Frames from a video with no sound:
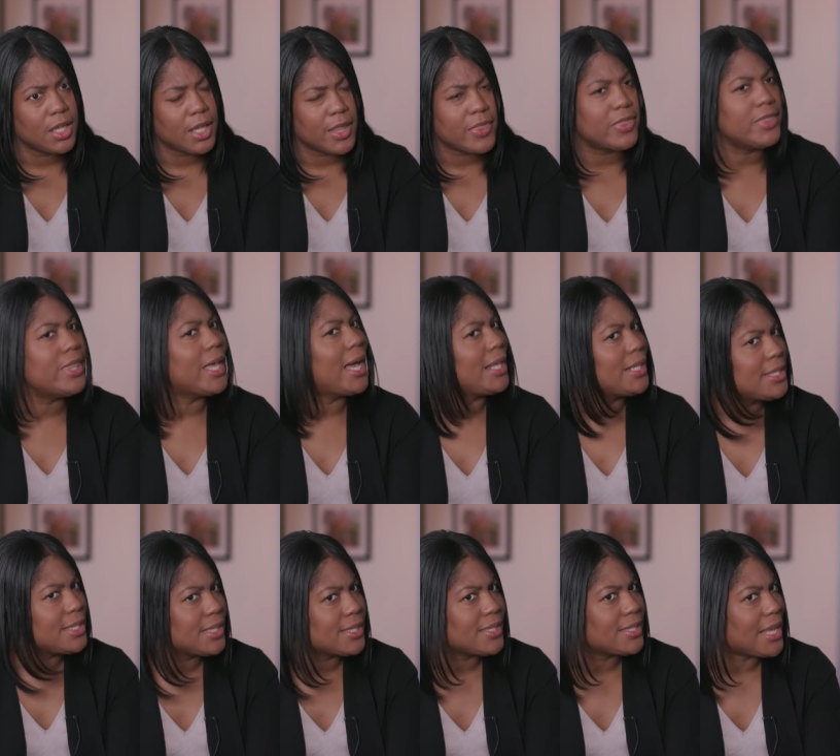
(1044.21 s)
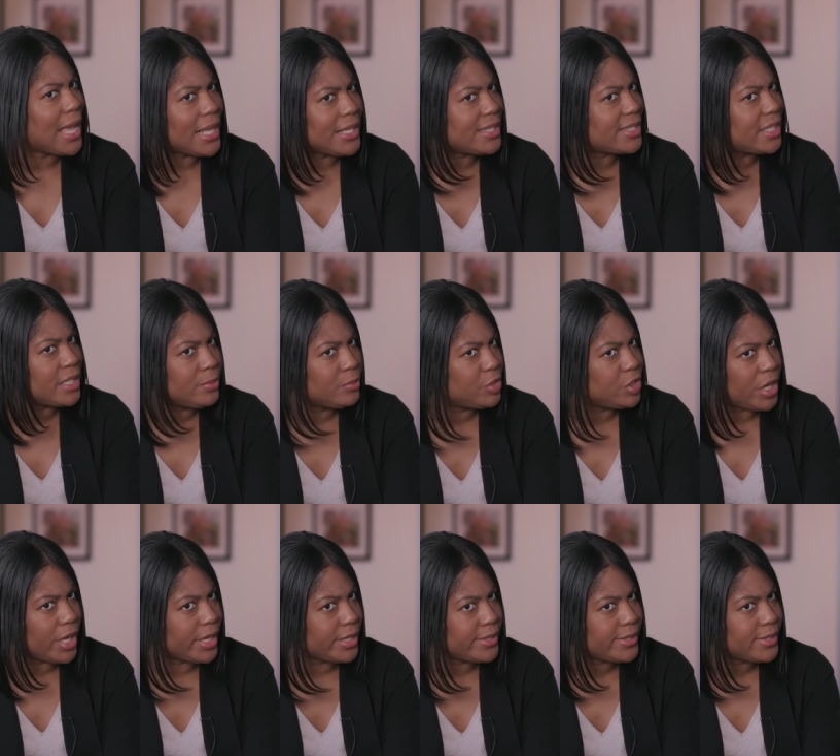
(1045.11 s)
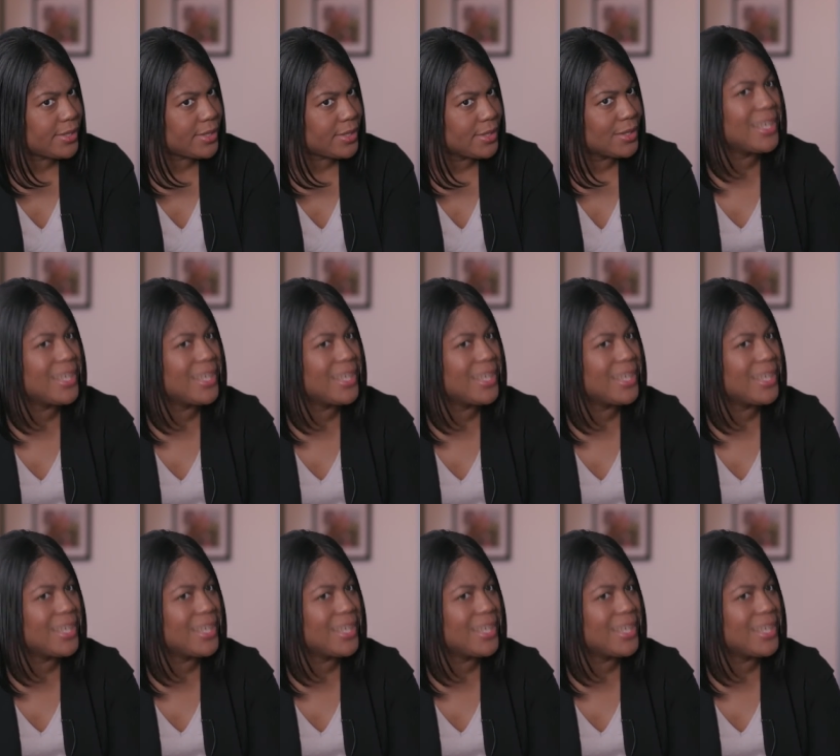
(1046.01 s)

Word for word: That does not seem just.